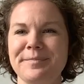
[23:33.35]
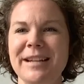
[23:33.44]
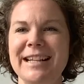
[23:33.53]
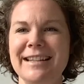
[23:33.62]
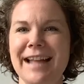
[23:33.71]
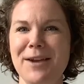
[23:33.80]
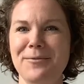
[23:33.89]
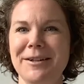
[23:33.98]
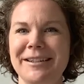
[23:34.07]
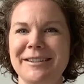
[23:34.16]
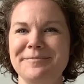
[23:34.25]
It's a lot of
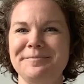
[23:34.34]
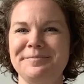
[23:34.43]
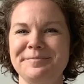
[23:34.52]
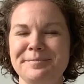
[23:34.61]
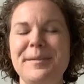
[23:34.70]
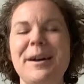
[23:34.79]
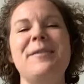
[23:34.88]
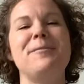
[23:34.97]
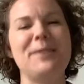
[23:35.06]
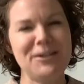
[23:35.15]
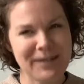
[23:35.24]
work. But
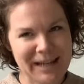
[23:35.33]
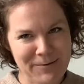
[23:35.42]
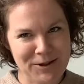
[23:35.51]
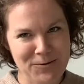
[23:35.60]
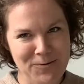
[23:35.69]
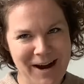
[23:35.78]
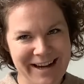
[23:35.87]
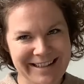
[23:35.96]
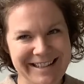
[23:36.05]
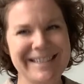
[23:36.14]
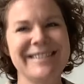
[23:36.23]
when you get what you
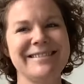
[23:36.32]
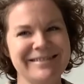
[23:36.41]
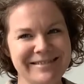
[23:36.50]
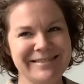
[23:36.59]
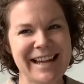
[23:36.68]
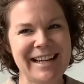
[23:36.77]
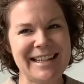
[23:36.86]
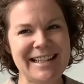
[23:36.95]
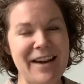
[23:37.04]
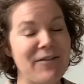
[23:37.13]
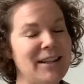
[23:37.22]
want and it's
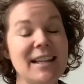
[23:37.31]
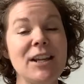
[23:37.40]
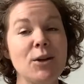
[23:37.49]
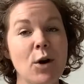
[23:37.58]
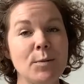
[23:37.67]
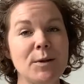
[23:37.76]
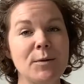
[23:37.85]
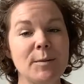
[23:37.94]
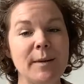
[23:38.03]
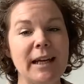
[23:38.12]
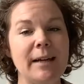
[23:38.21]
everything that you hoped it
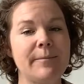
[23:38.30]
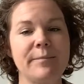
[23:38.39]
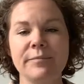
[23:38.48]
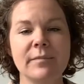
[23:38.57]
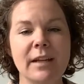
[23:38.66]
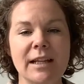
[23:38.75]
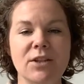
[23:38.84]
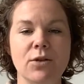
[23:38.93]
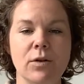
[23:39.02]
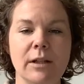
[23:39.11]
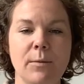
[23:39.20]
would be, it's
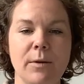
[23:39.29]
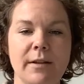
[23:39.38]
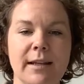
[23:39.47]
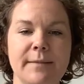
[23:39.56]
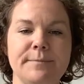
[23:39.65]
totally worth it.